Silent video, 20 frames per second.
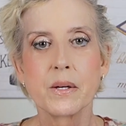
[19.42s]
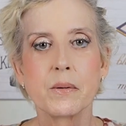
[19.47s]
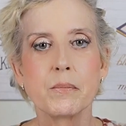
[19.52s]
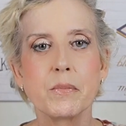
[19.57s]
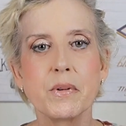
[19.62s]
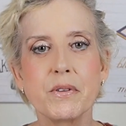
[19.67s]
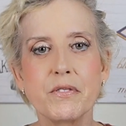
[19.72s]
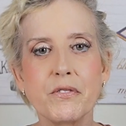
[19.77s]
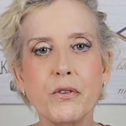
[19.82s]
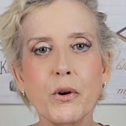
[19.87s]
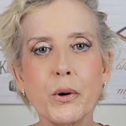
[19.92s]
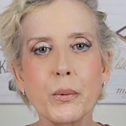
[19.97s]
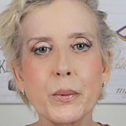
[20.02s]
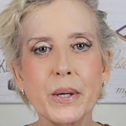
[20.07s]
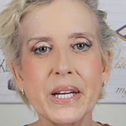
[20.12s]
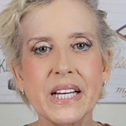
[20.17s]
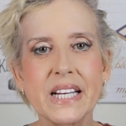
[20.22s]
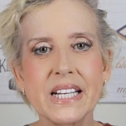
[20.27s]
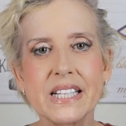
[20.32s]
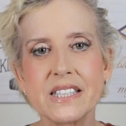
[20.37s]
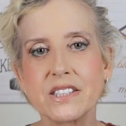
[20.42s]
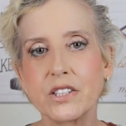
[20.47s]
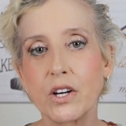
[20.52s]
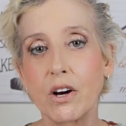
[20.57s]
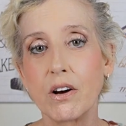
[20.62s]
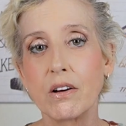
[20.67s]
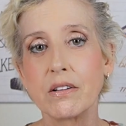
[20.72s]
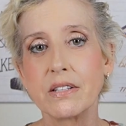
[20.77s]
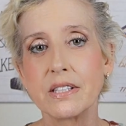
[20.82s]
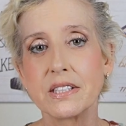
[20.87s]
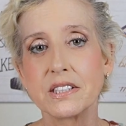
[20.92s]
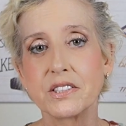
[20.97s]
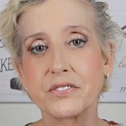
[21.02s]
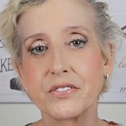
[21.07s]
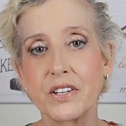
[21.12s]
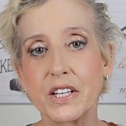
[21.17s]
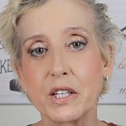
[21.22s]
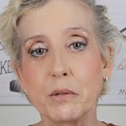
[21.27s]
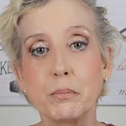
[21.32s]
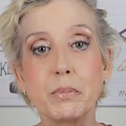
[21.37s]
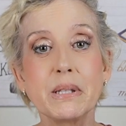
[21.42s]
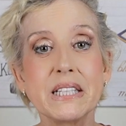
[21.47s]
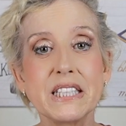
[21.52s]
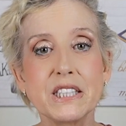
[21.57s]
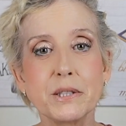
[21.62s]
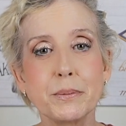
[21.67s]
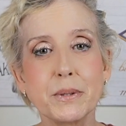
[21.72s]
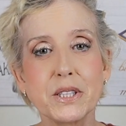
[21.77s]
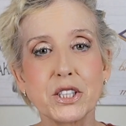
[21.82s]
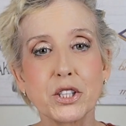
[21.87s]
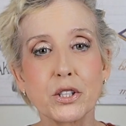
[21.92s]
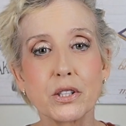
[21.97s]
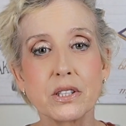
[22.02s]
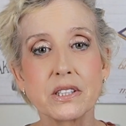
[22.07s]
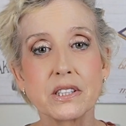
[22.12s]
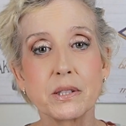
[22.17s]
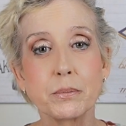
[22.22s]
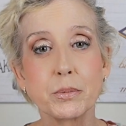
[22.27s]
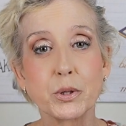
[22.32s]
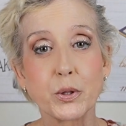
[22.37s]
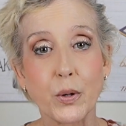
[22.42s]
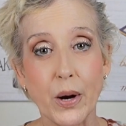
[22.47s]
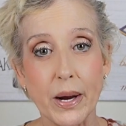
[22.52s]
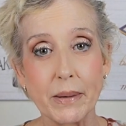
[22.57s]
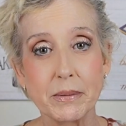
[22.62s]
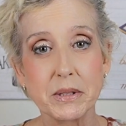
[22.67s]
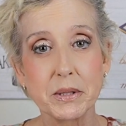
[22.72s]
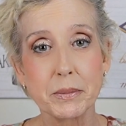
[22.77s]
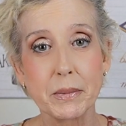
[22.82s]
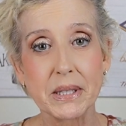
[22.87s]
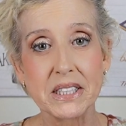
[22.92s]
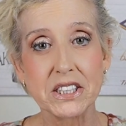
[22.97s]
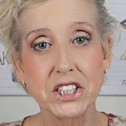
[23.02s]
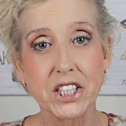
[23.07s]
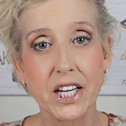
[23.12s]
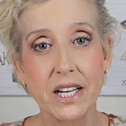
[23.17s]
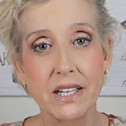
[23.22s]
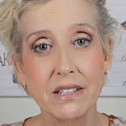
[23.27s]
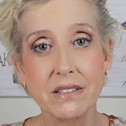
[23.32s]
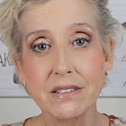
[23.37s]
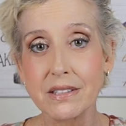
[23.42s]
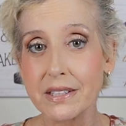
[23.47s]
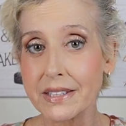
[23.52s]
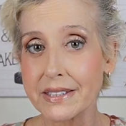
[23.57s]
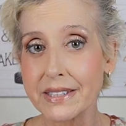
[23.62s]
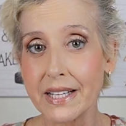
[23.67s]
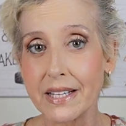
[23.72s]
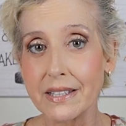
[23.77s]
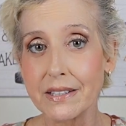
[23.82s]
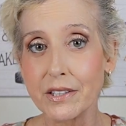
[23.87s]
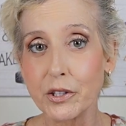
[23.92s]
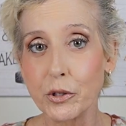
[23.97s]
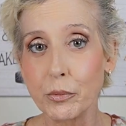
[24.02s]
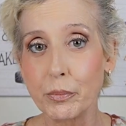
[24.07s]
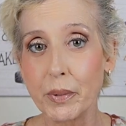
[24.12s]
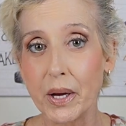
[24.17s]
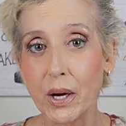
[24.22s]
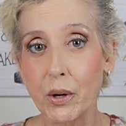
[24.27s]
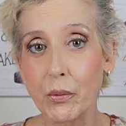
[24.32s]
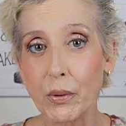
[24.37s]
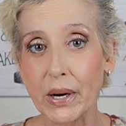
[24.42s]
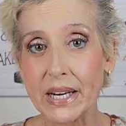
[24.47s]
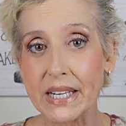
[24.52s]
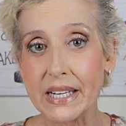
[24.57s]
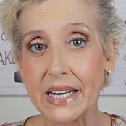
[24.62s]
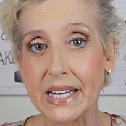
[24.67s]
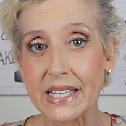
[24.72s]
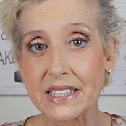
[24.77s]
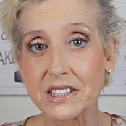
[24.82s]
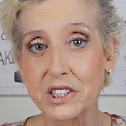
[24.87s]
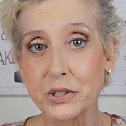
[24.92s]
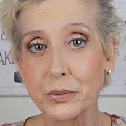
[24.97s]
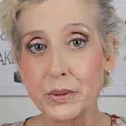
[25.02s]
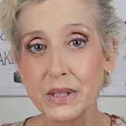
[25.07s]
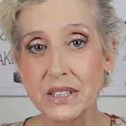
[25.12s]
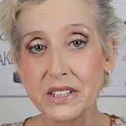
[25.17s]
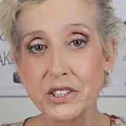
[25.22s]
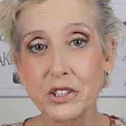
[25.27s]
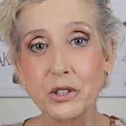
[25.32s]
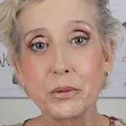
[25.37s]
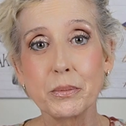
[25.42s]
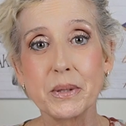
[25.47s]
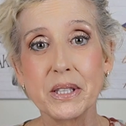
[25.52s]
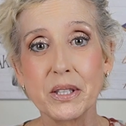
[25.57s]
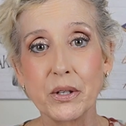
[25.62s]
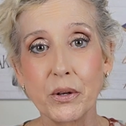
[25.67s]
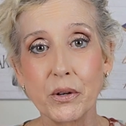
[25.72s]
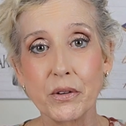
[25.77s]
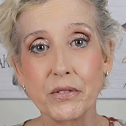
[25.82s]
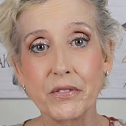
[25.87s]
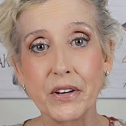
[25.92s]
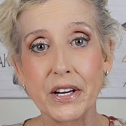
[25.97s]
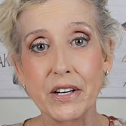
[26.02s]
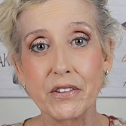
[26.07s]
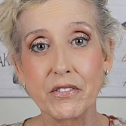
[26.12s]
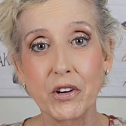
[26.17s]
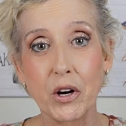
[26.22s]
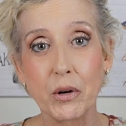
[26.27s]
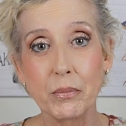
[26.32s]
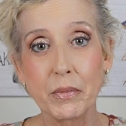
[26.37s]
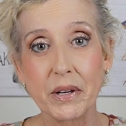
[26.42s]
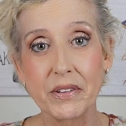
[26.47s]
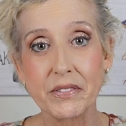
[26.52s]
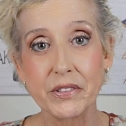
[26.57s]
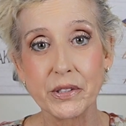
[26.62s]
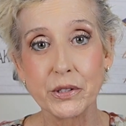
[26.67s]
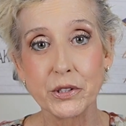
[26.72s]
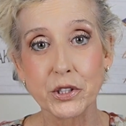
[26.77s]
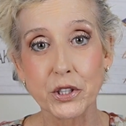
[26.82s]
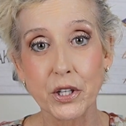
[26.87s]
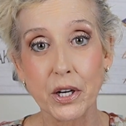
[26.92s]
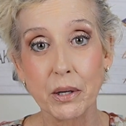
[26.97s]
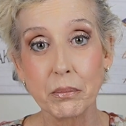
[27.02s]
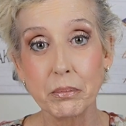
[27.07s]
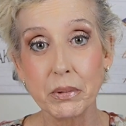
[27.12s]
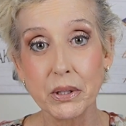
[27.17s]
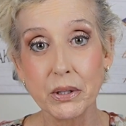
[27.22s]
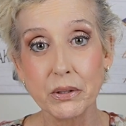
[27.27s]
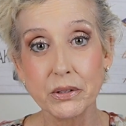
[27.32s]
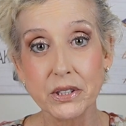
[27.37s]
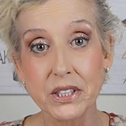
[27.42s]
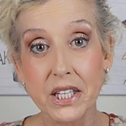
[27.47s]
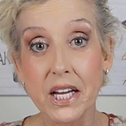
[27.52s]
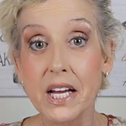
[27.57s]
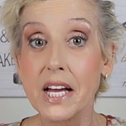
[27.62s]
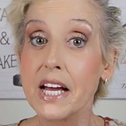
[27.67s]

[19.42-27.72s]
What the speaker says: Before we get into all this fun, please be sure to subscribe to my channel. Click that little bell right next to it so you'll be notified of all my future uploads.